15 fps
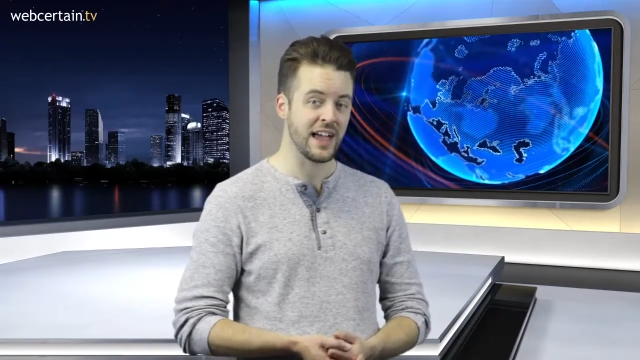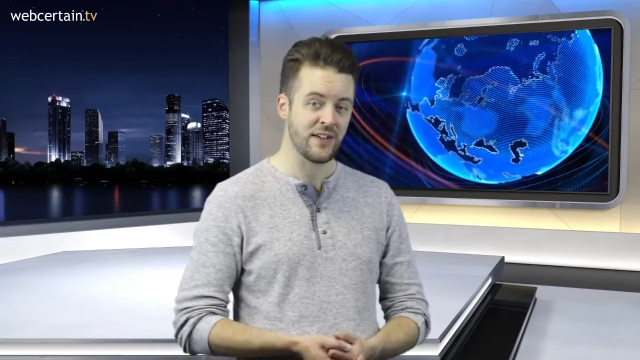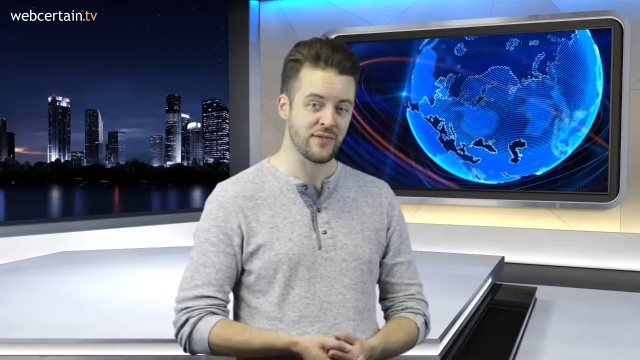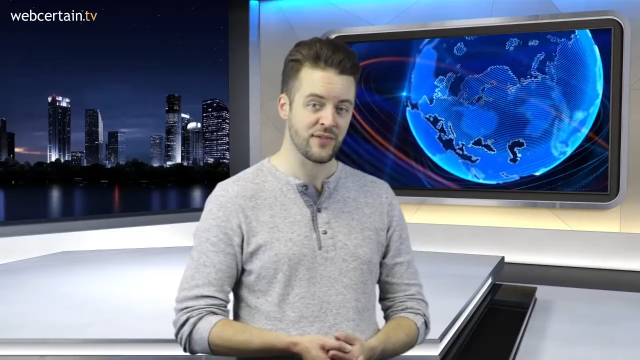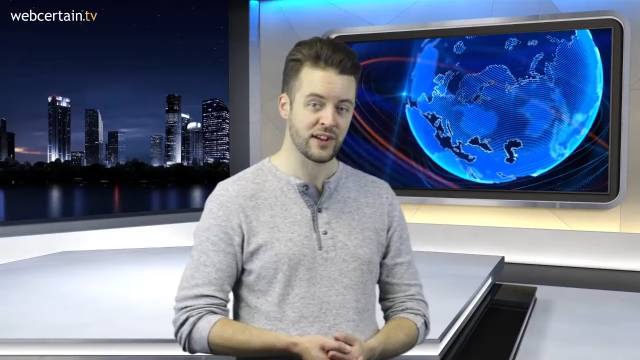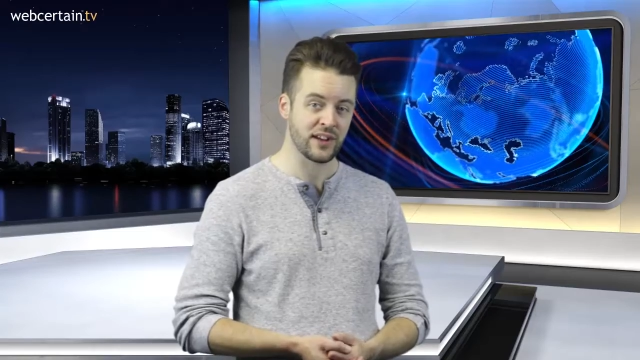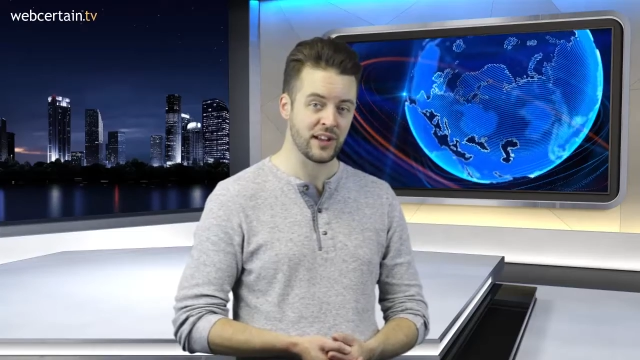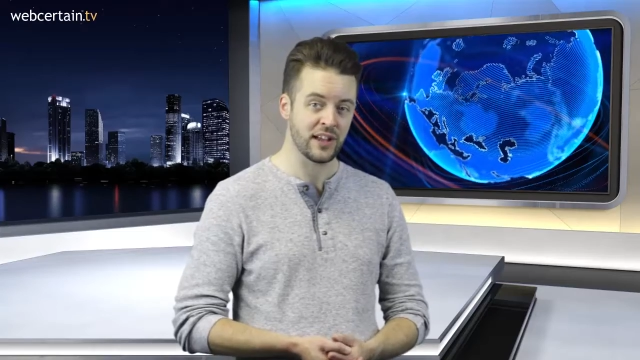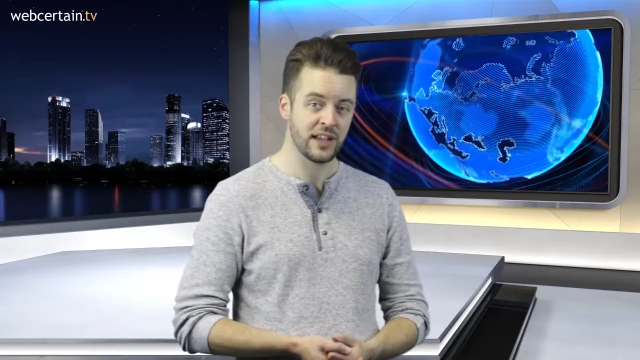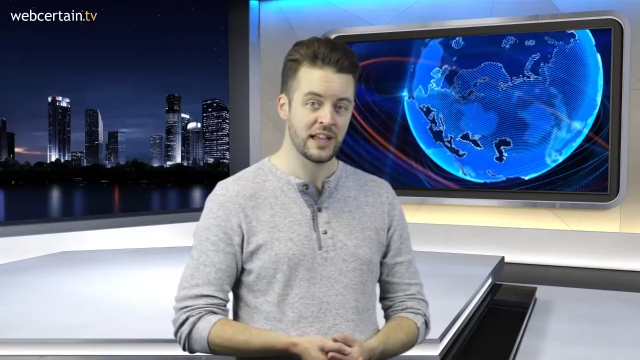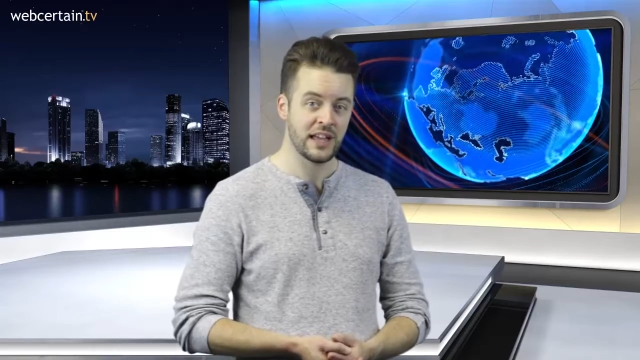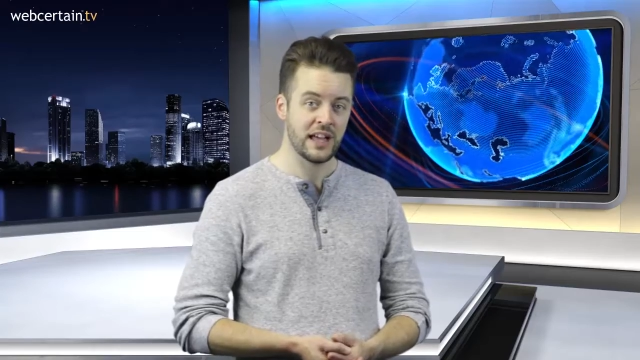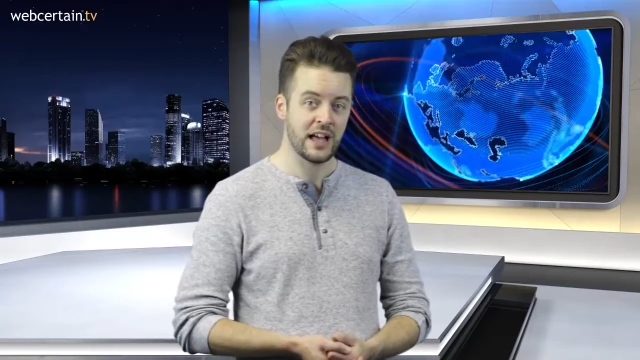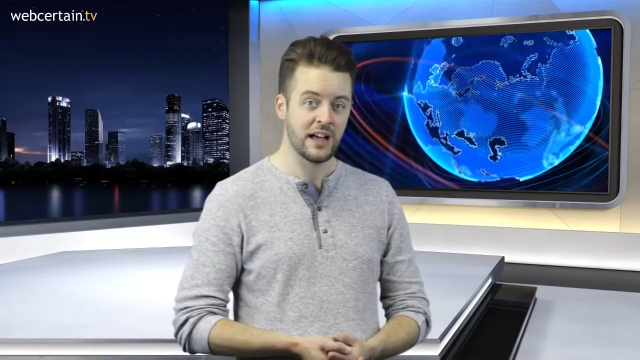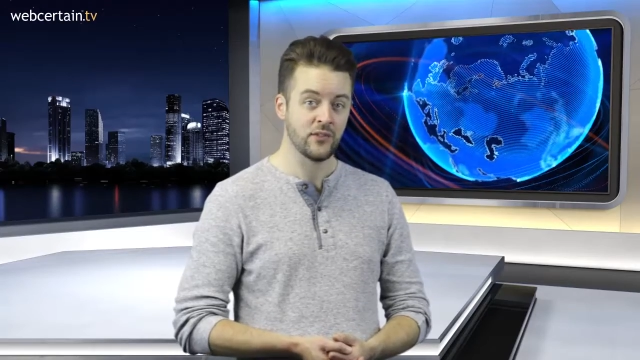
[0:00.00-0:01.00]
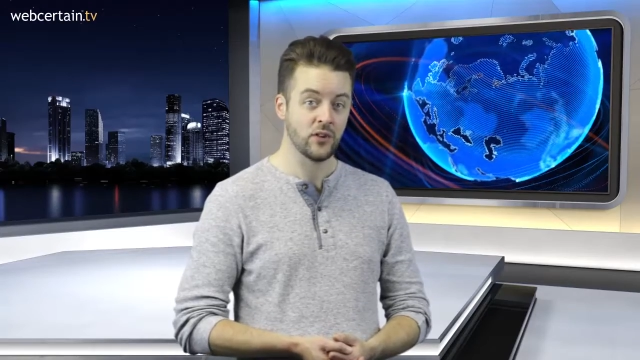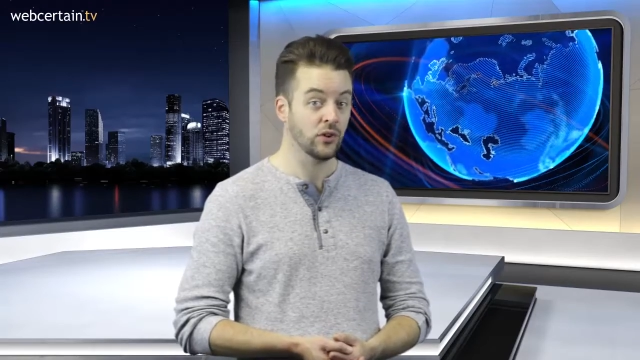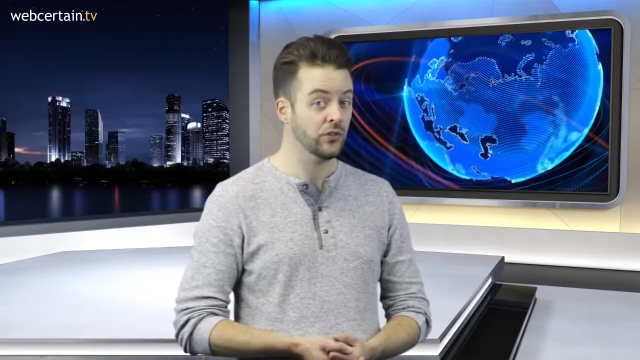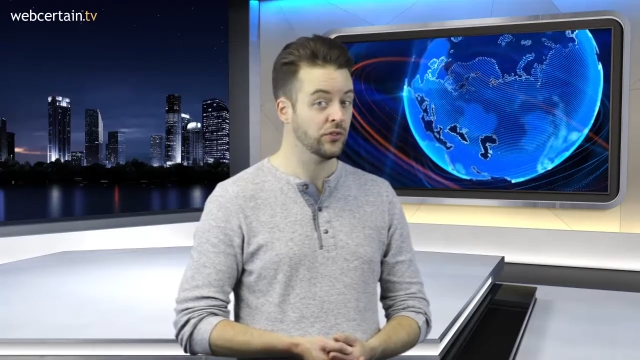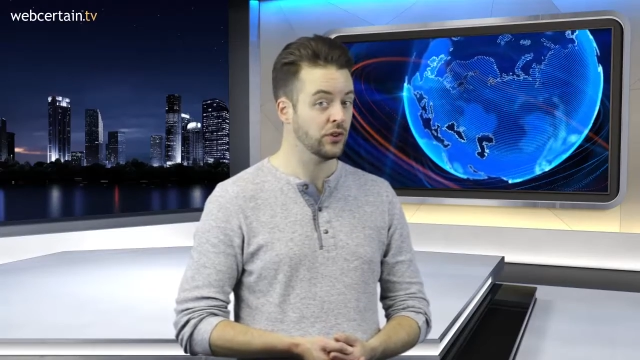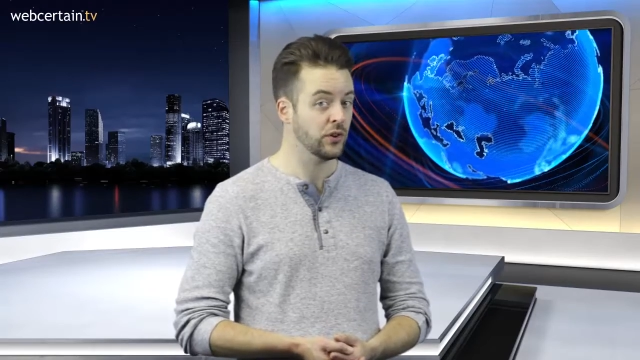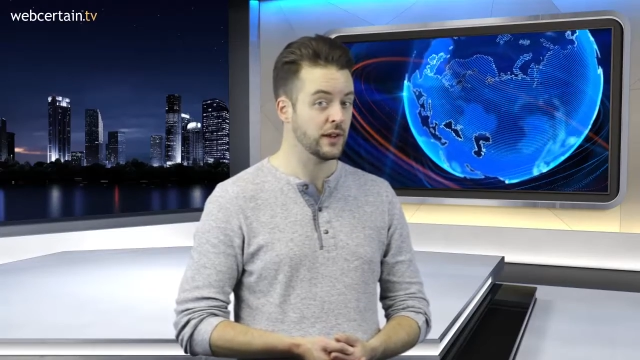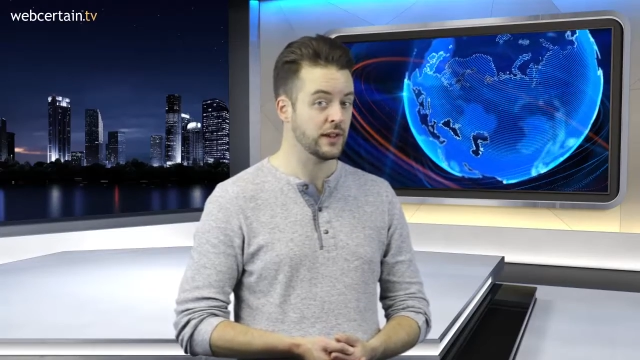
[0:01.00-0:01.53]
Africa have also